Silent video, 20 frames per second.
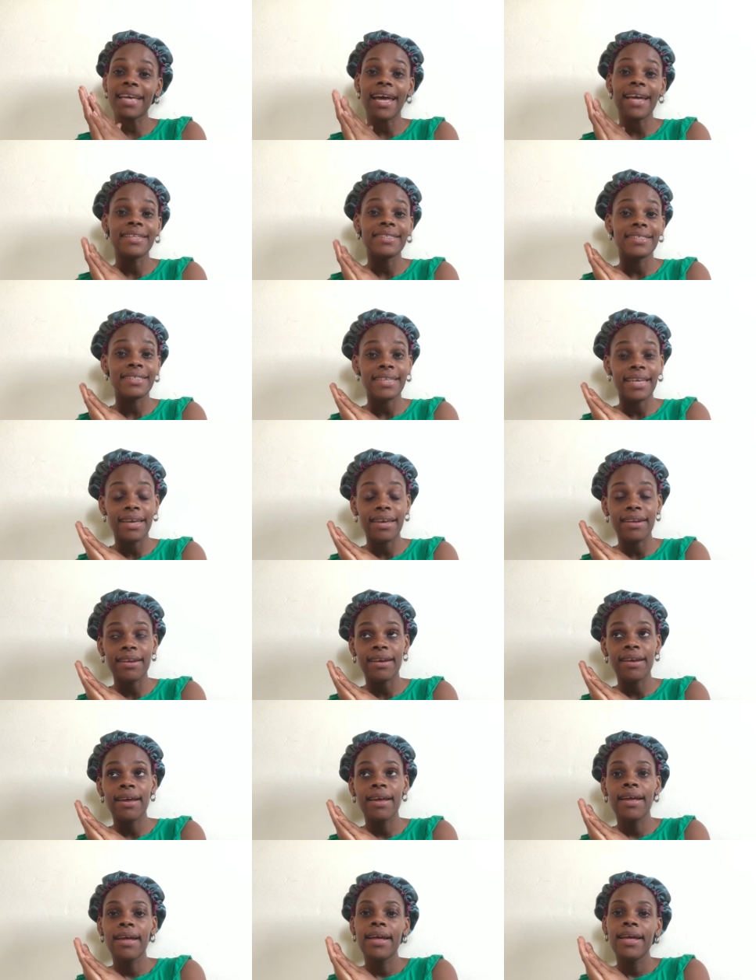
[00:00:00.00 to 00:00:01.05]
I did.
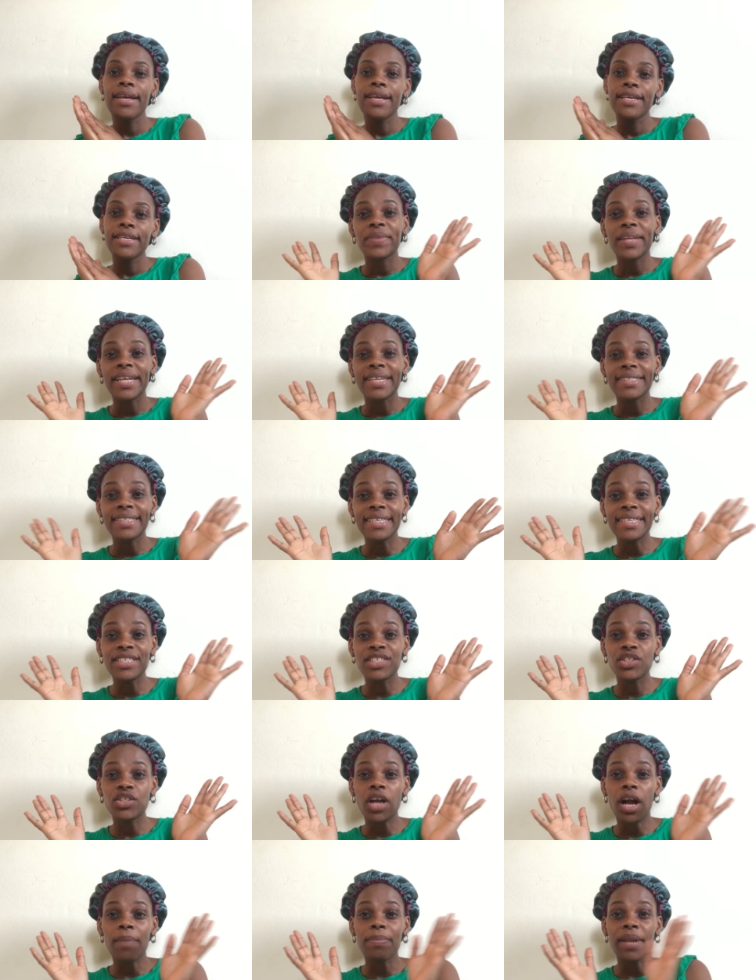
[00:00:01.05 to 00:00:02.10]
This
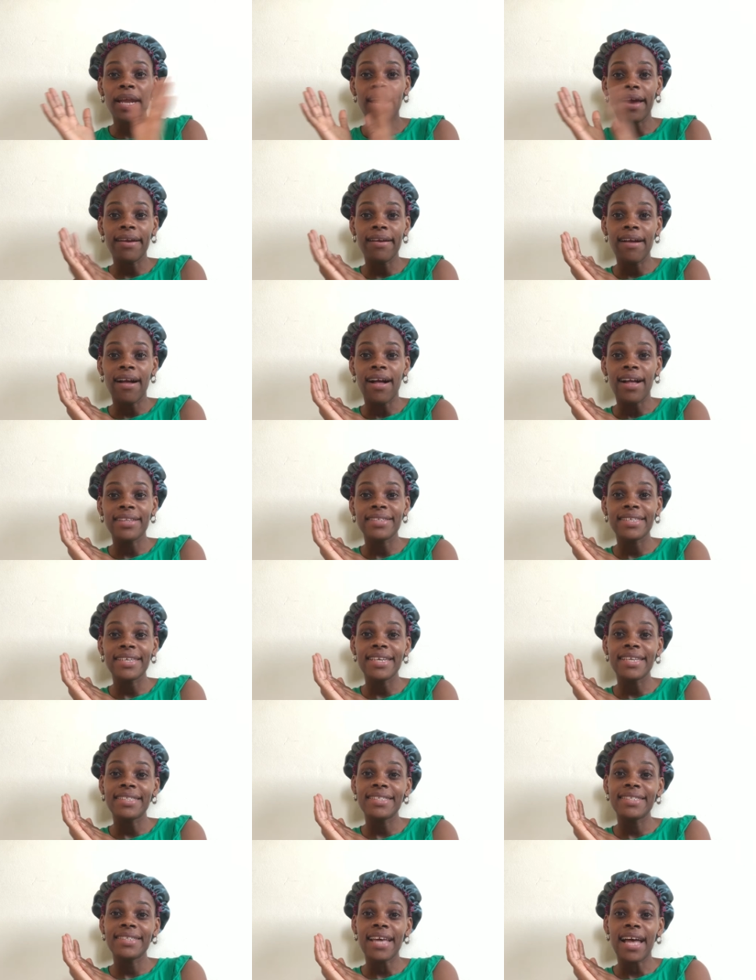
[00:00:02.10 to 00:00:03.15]
job that I got,
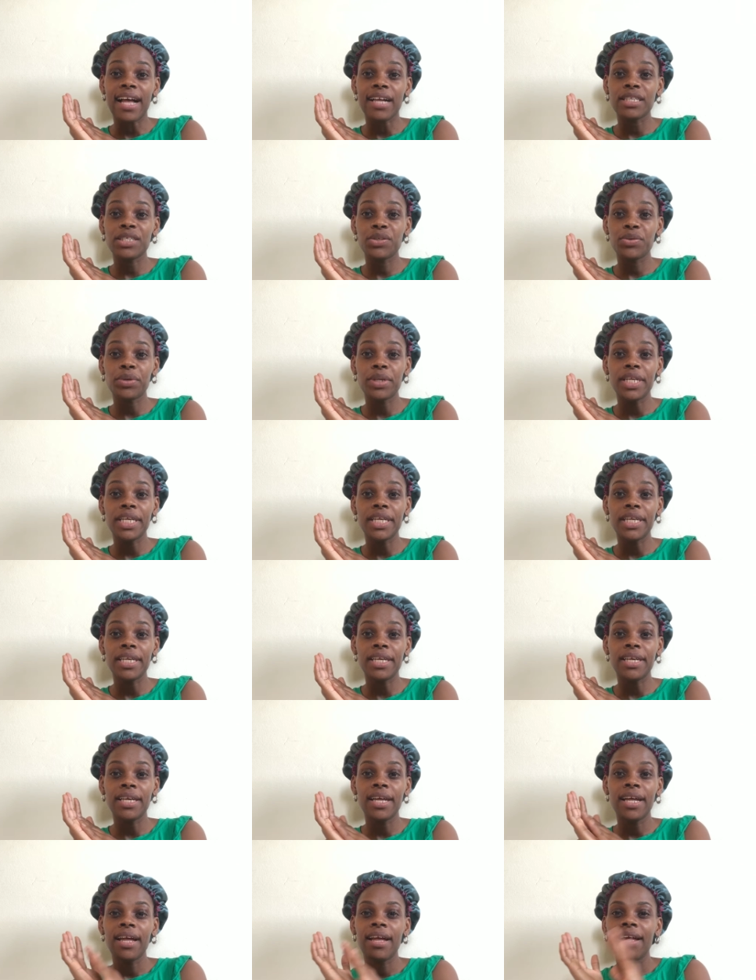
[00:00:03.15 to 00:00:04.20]
it's
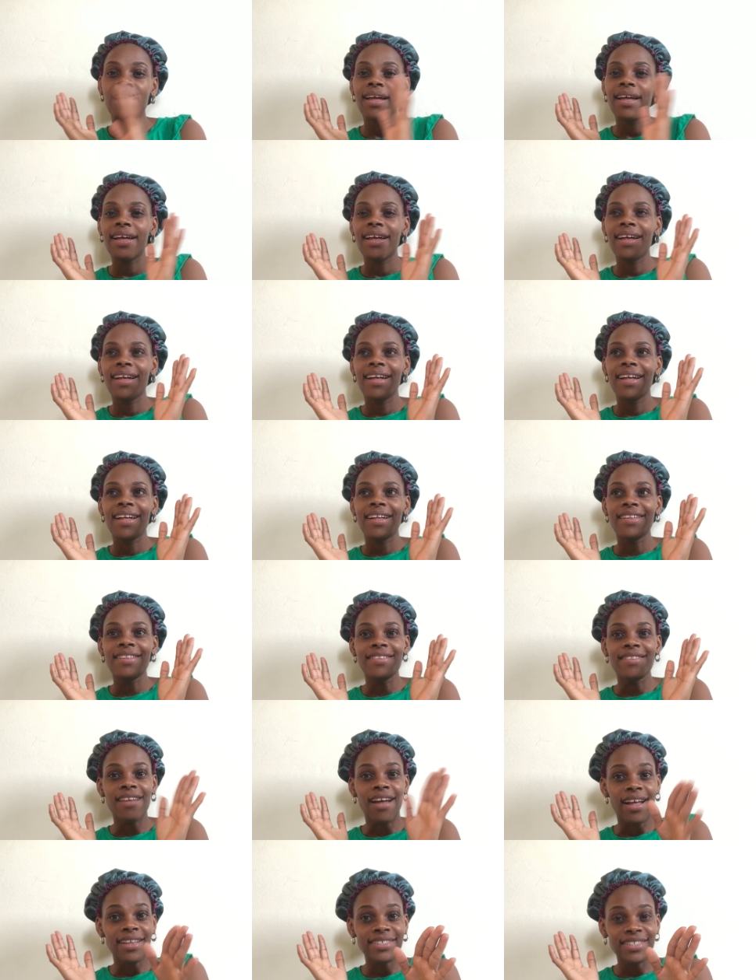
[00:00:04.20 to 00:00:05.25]
actually
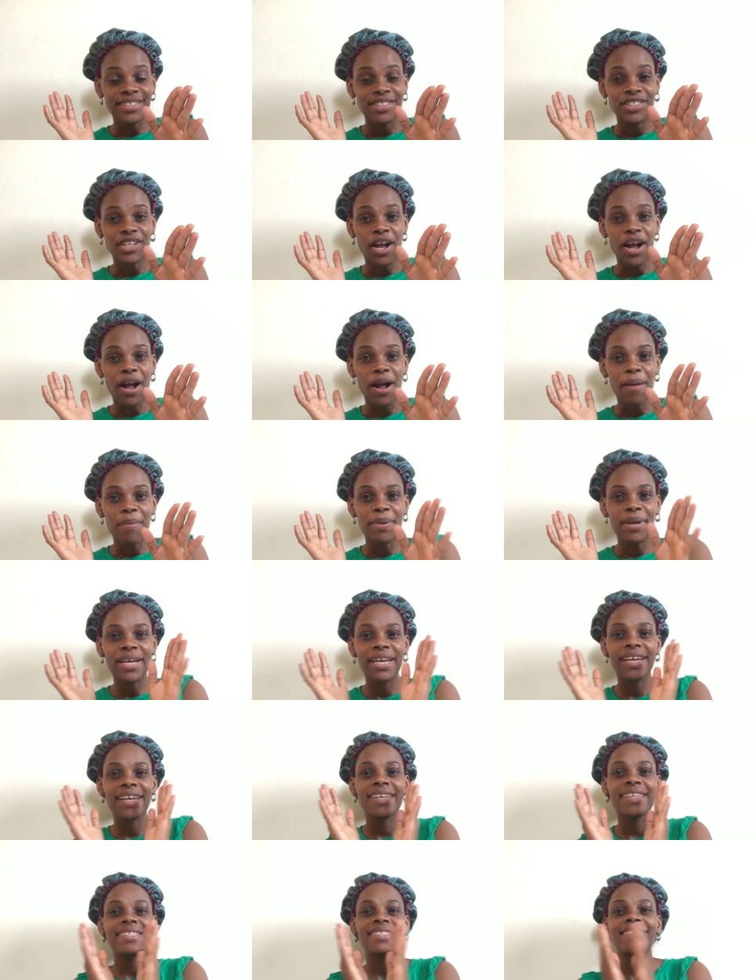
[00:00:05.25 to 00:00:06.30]
not a job
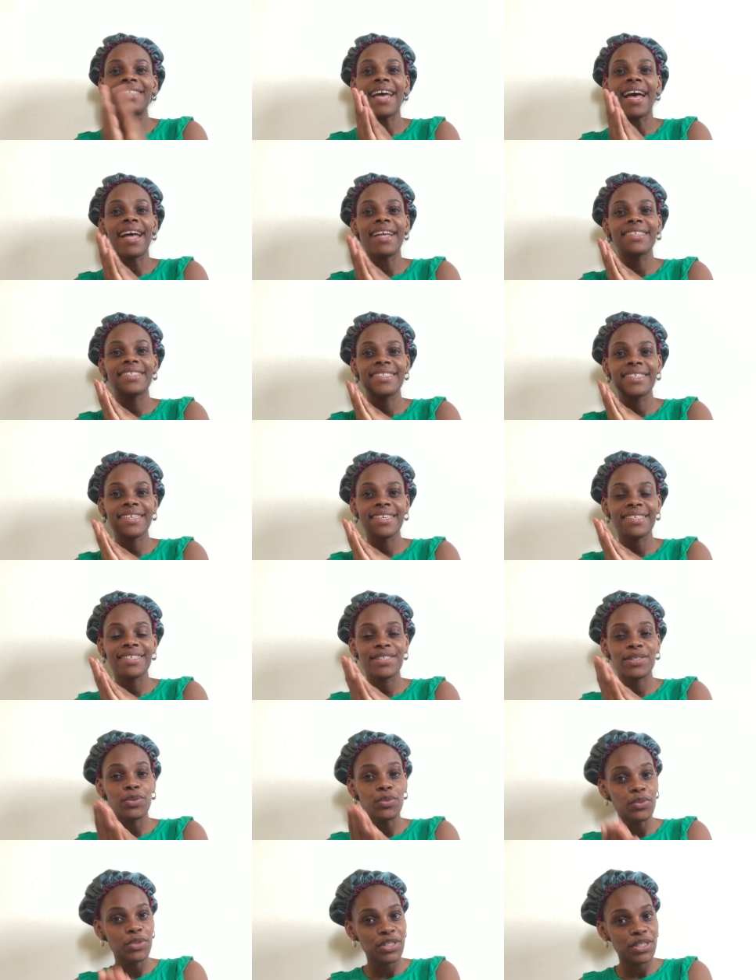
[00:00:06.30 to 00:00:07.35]
that
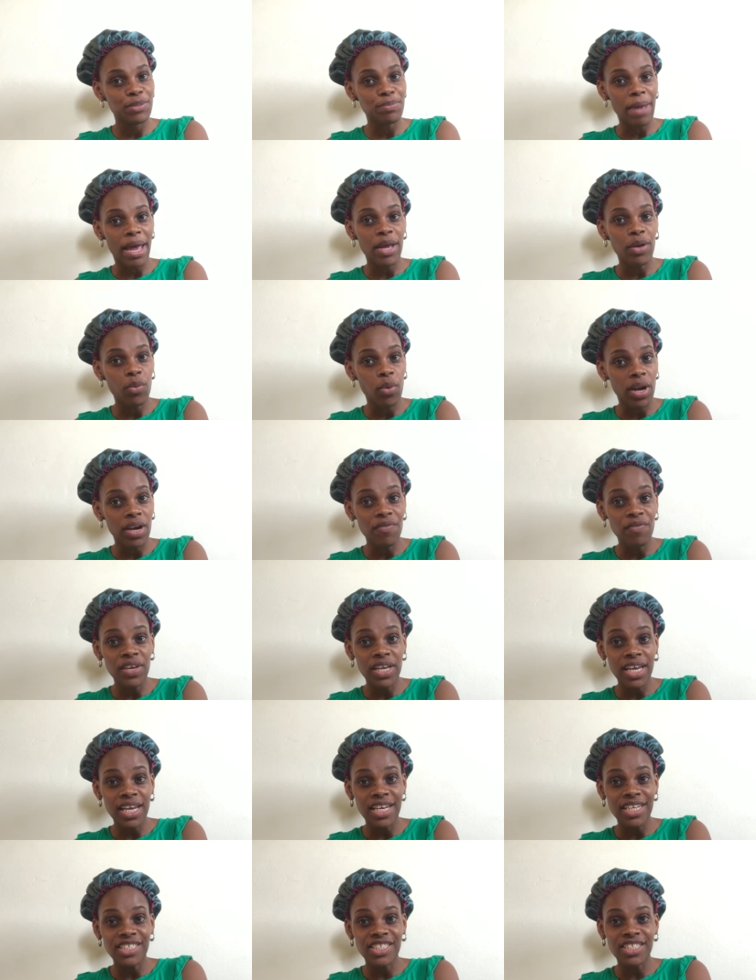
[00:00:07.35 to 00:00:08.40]
suits my
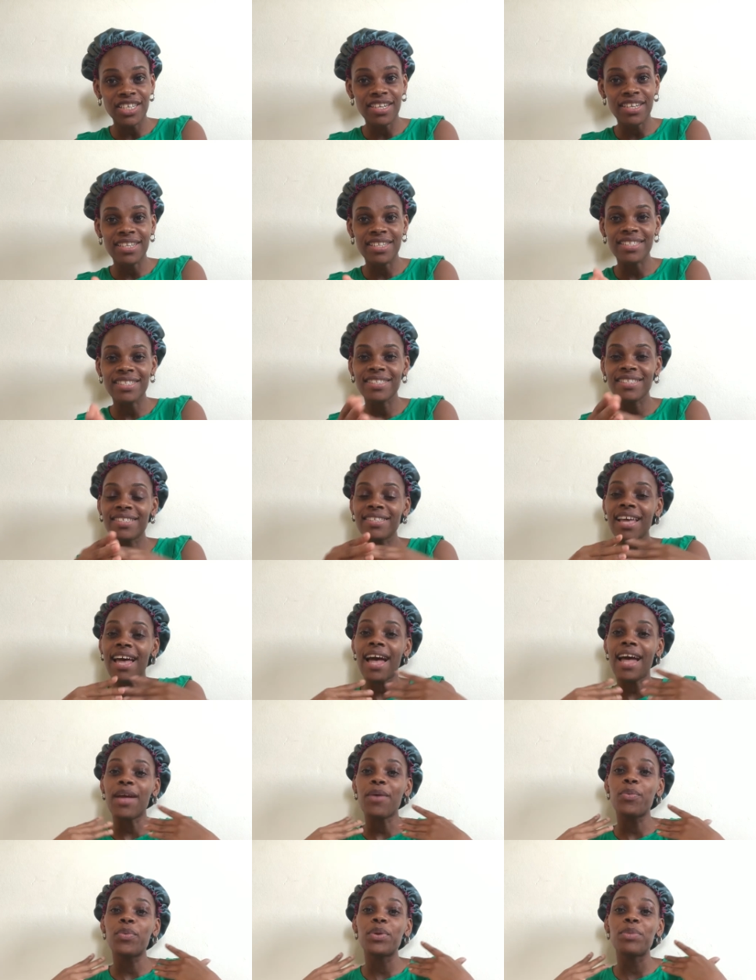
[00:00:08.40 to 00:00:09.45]
qualifications.
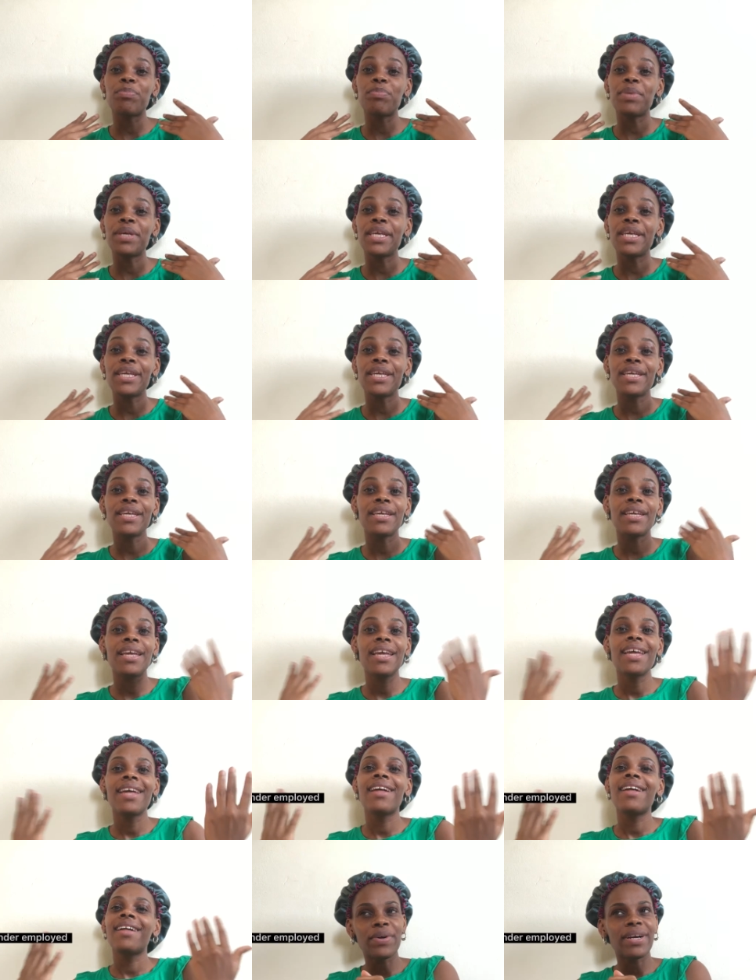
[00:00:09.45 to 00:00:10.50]
I would be,
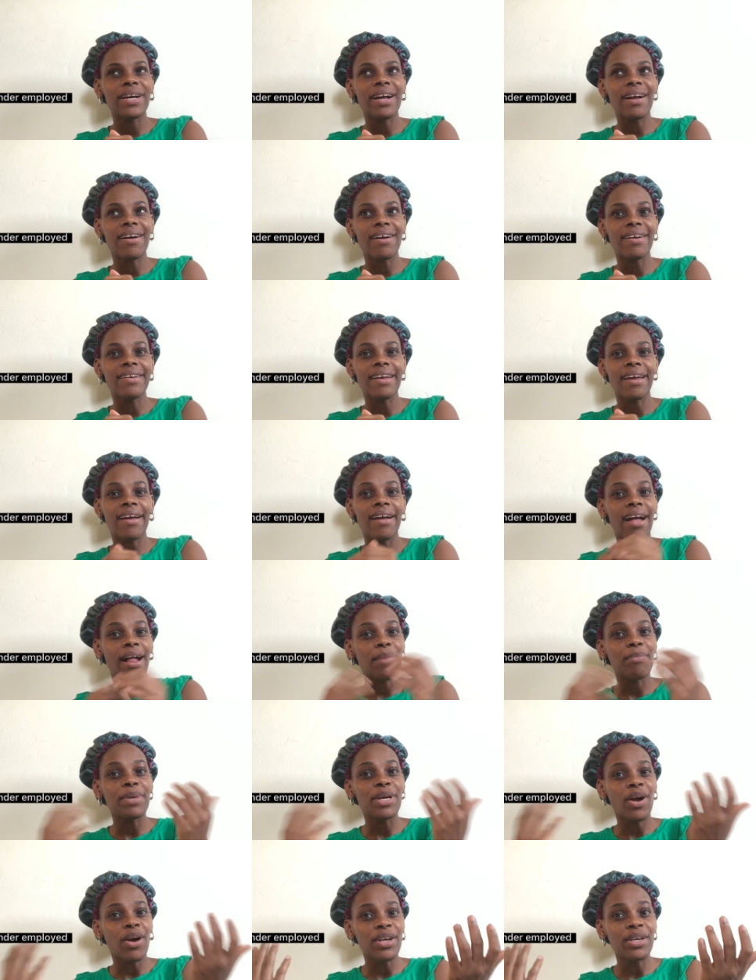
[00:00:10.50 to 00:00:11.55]
yeah, I'll
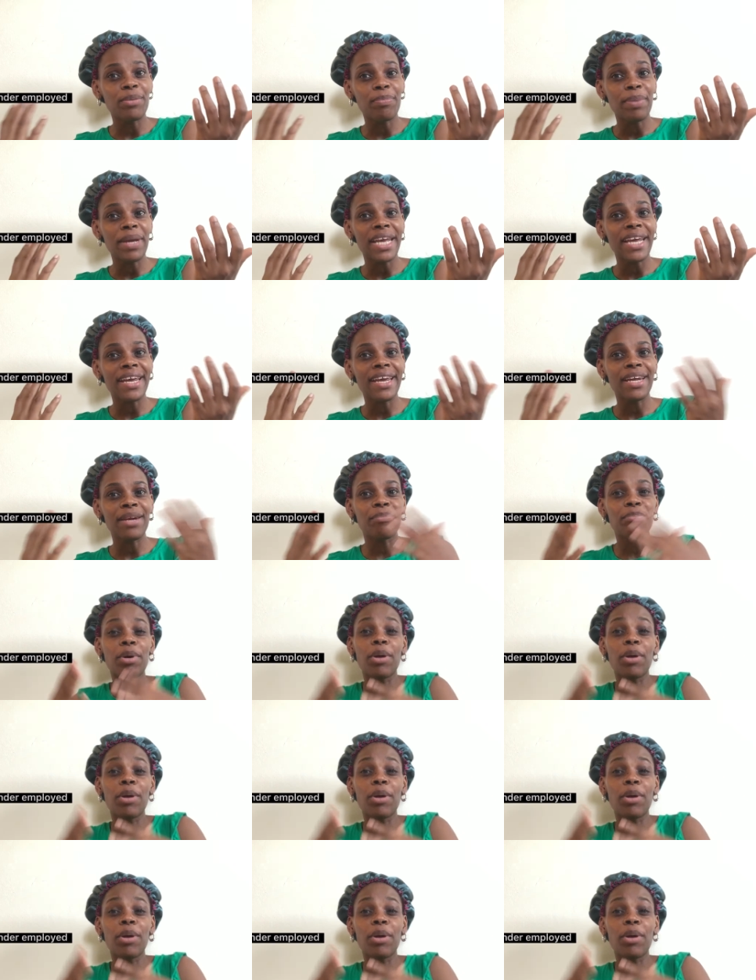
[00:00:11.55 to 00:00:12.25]
be underpaid,